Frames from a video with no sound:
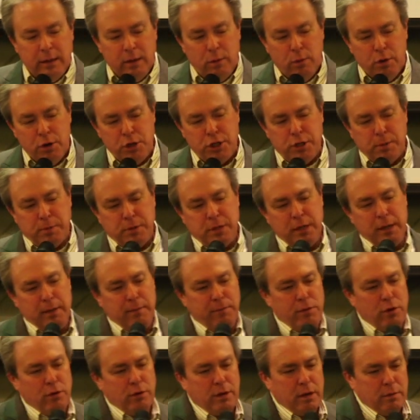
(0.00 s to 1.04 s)
Worship team,
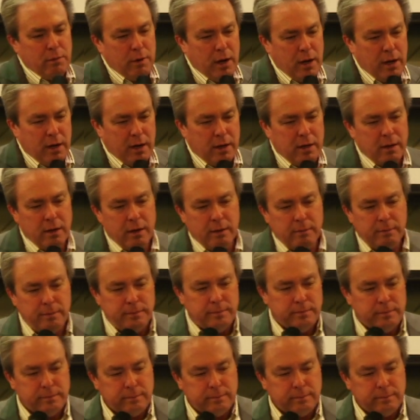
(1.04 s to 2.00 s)
if you'd get ready to come.